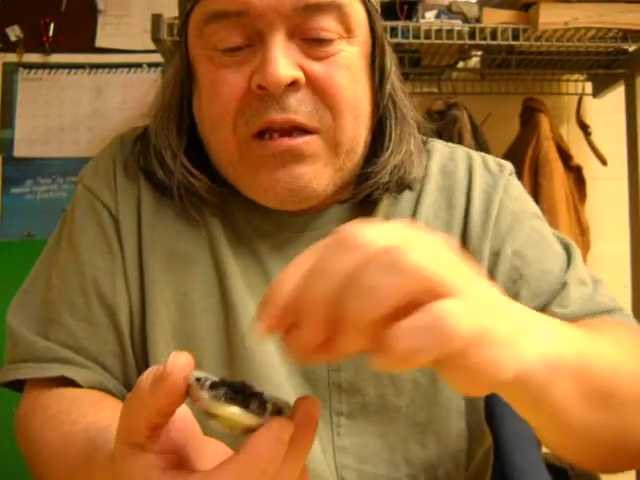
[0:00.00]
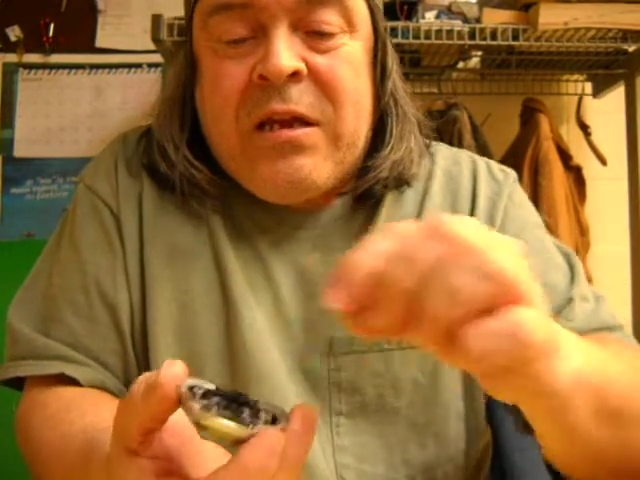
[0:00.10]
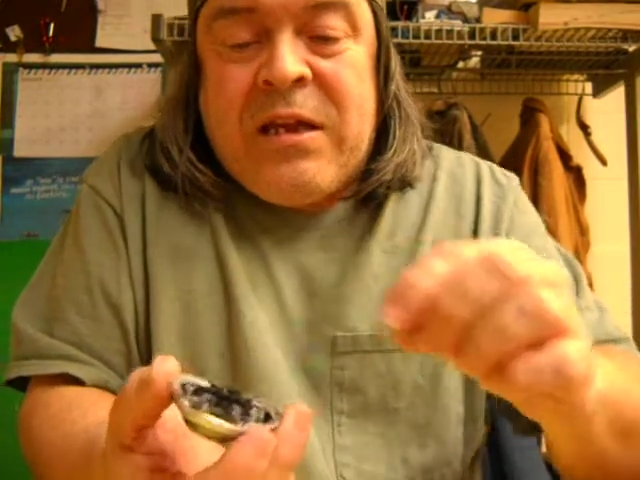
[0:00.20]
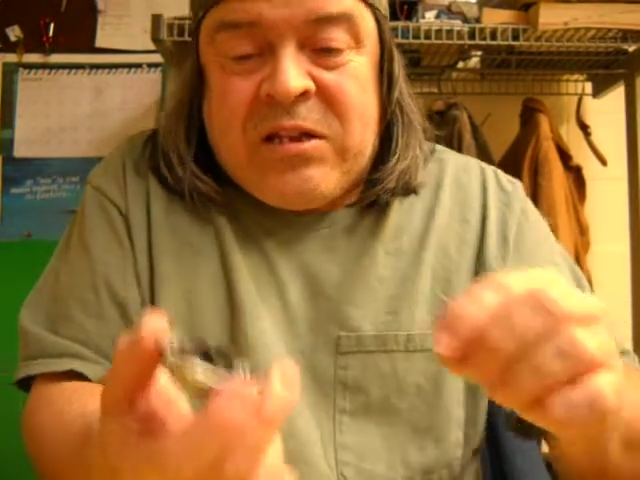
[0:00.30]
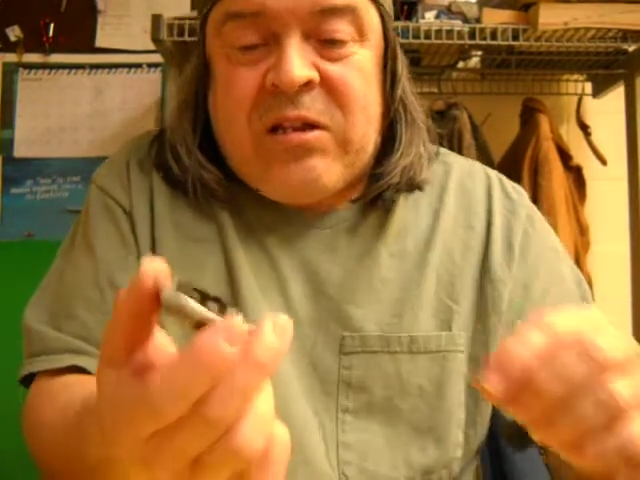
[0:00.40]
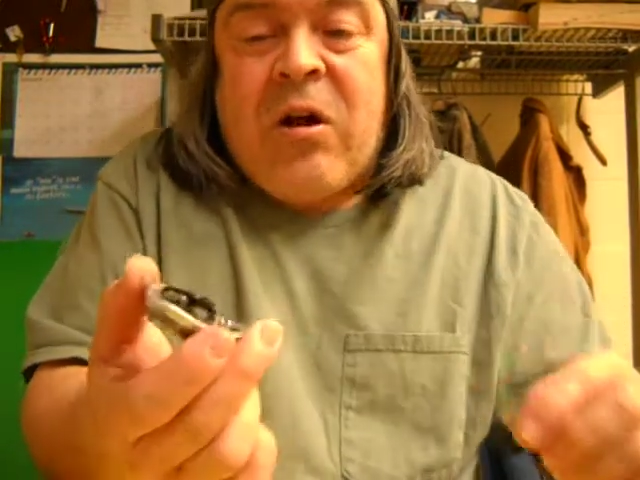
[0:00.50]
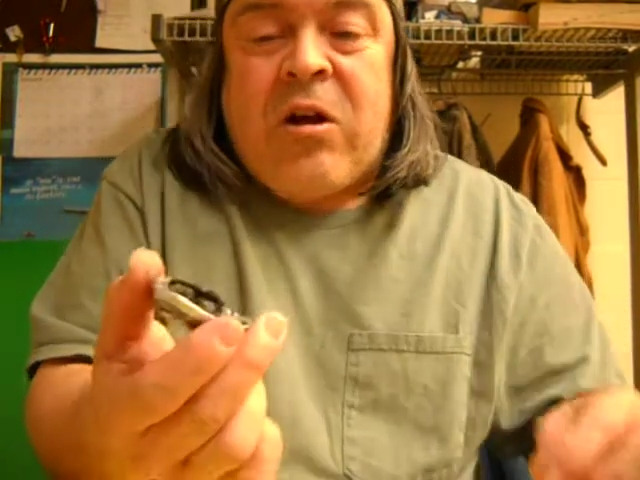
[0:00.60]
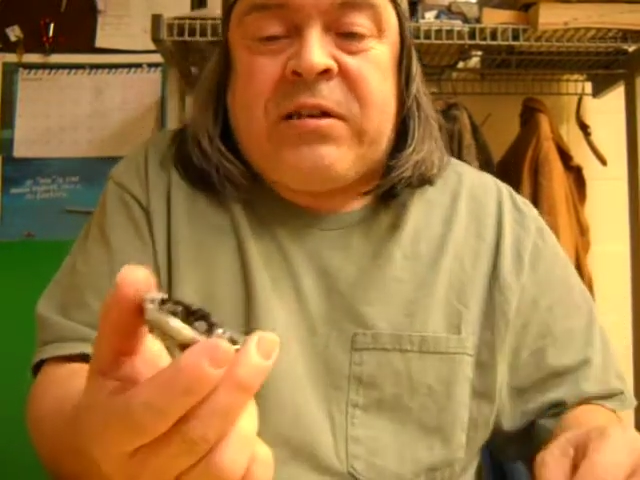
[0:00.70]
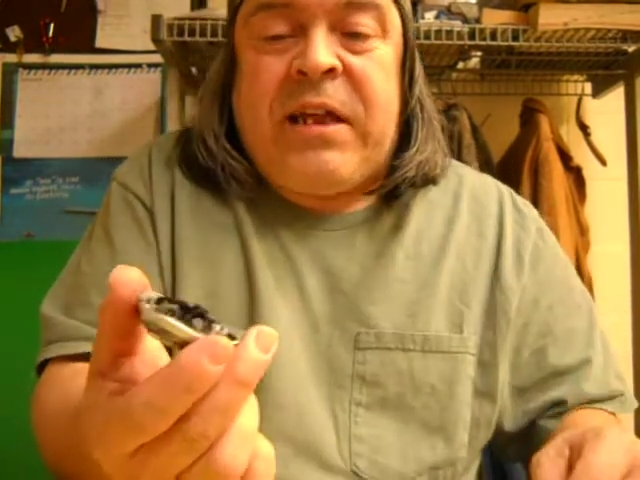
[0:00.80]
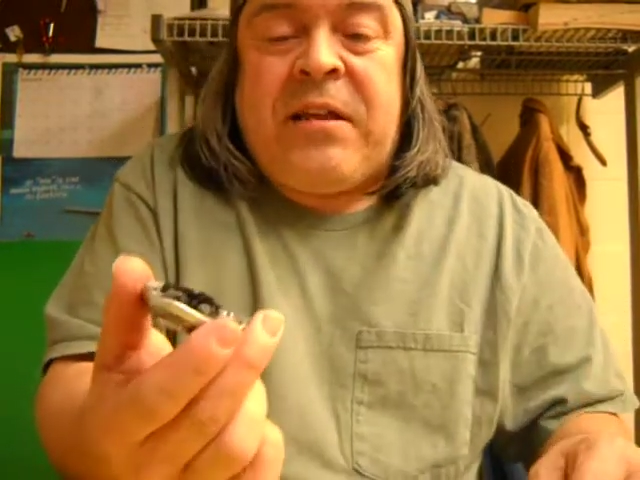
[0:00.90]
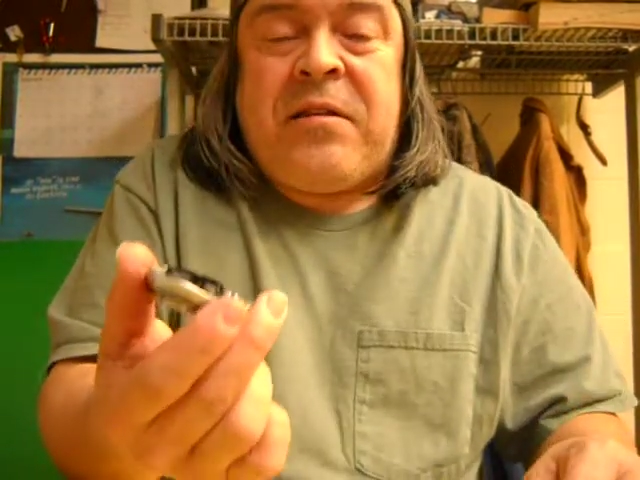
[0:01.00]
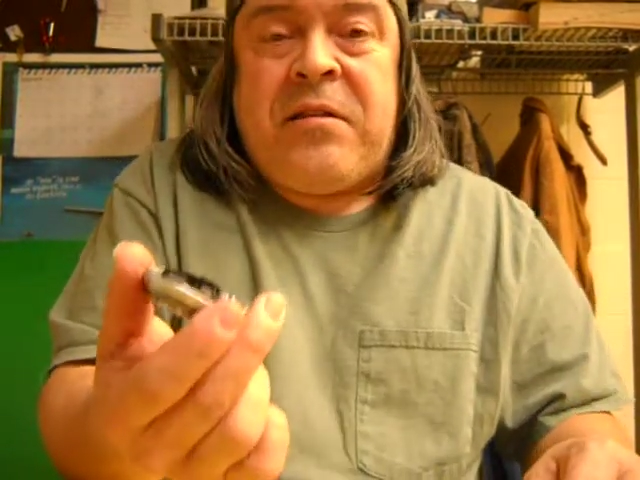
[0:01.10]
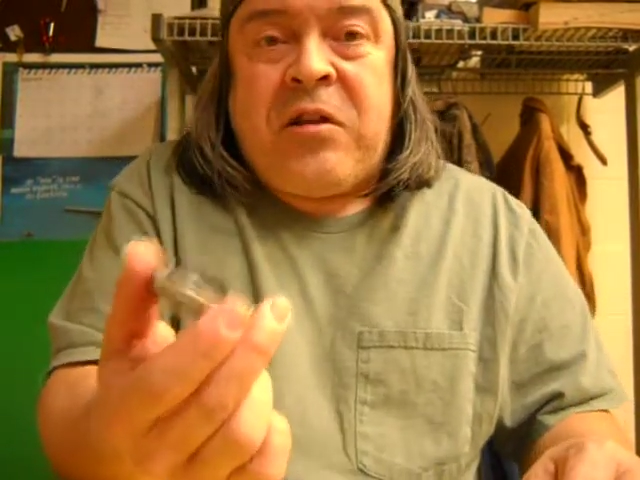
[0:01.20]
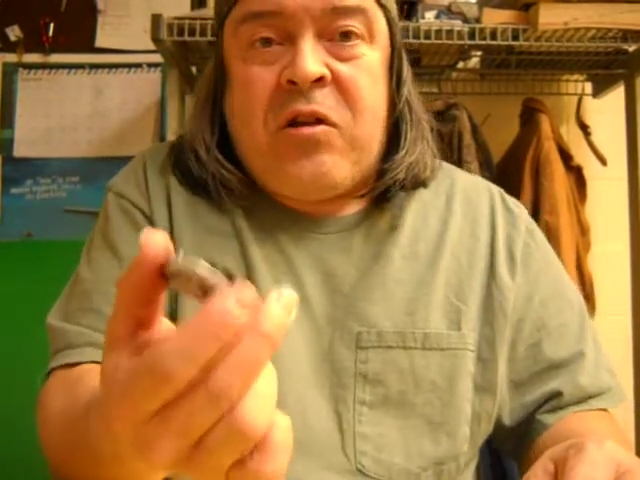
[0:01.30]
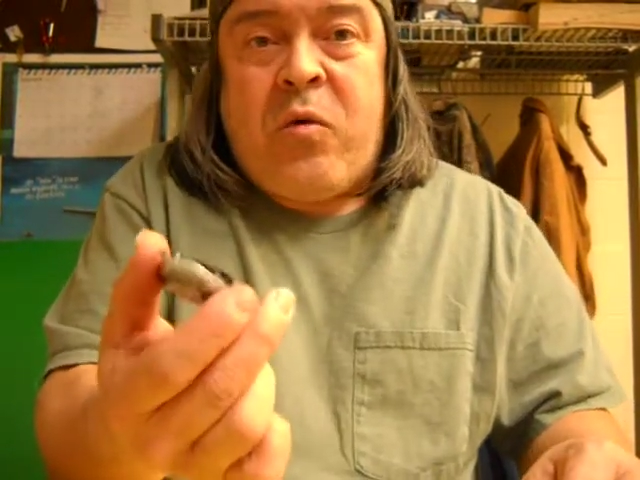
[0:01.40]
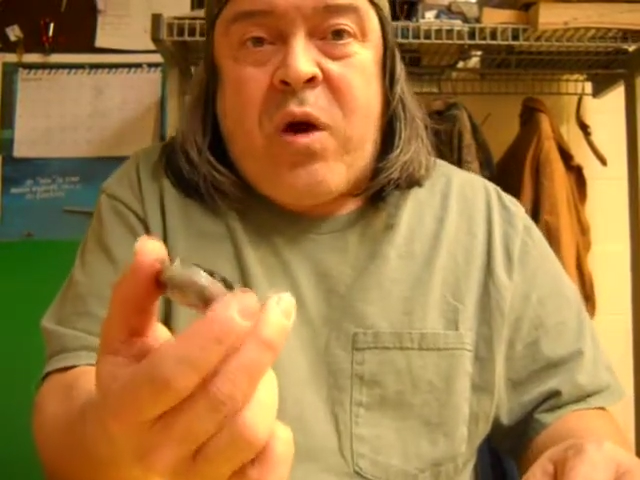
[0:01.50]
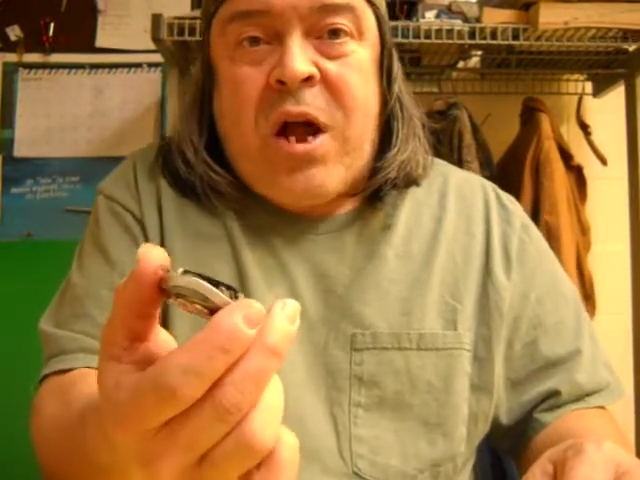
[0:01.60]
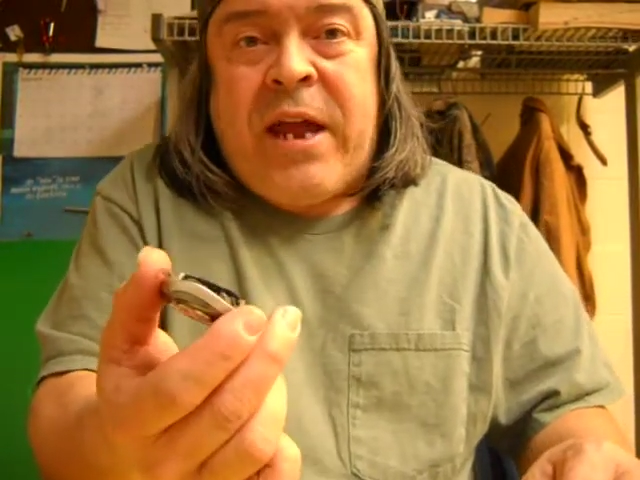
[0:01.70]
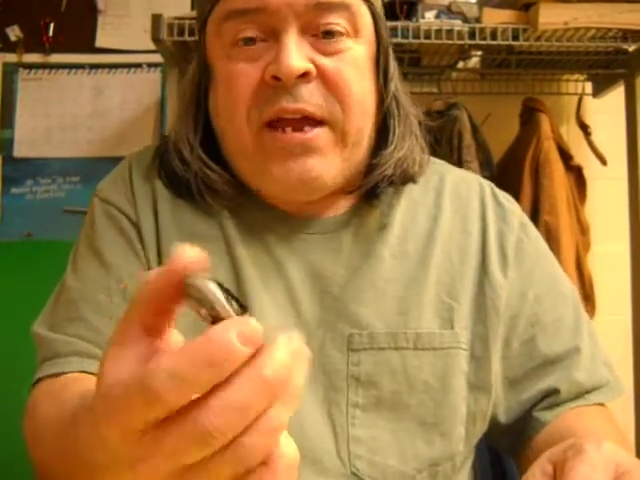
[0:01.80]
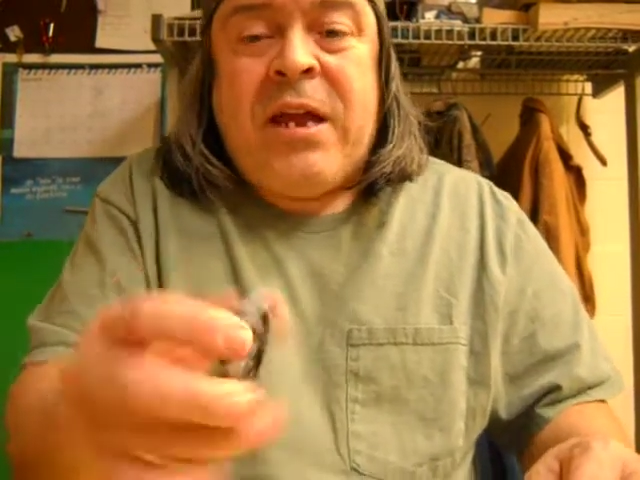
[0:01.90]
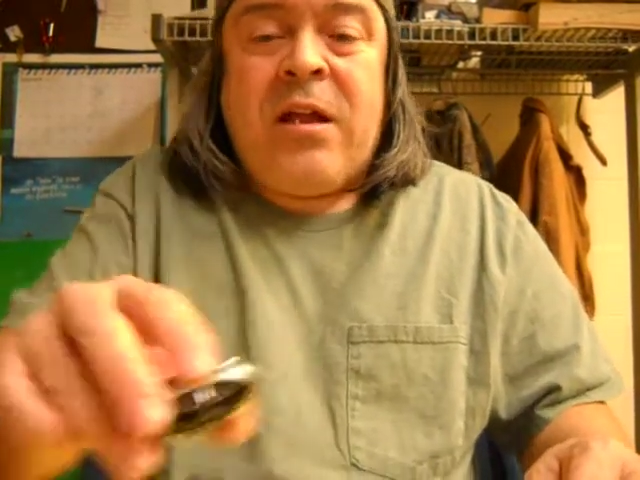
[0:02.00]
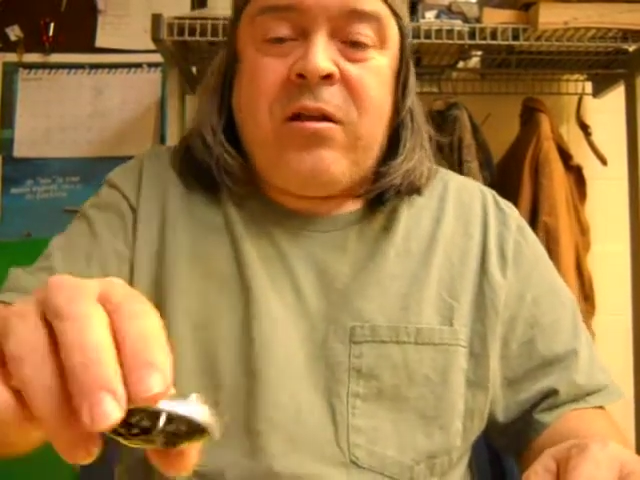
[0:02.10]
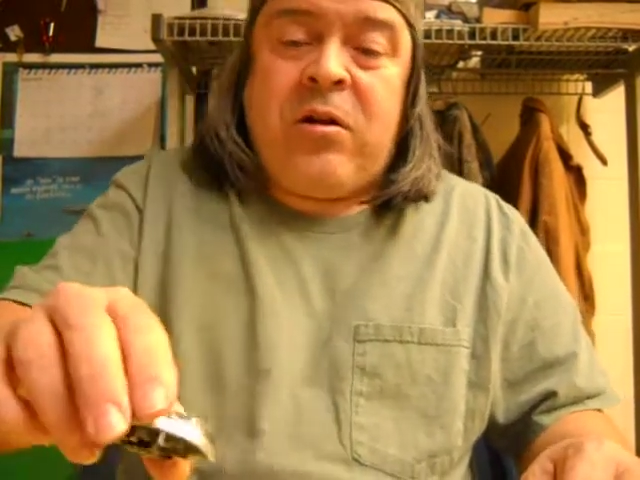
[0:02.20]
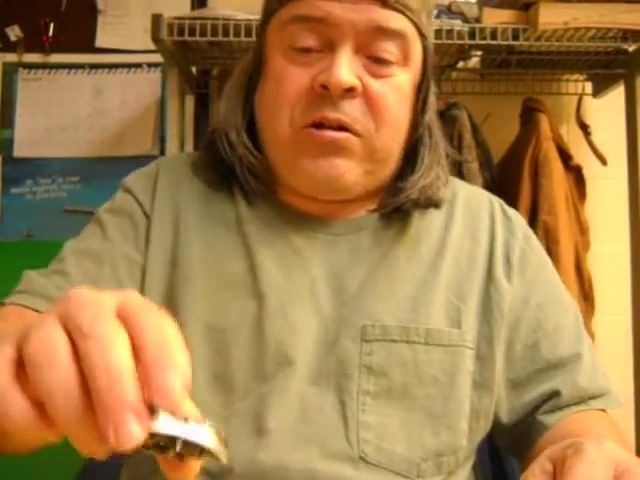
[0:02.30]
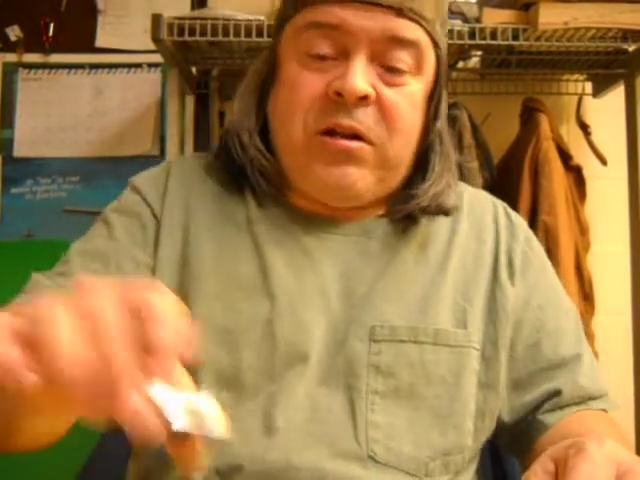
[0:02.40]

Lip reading: It's locked in. You know why? Look.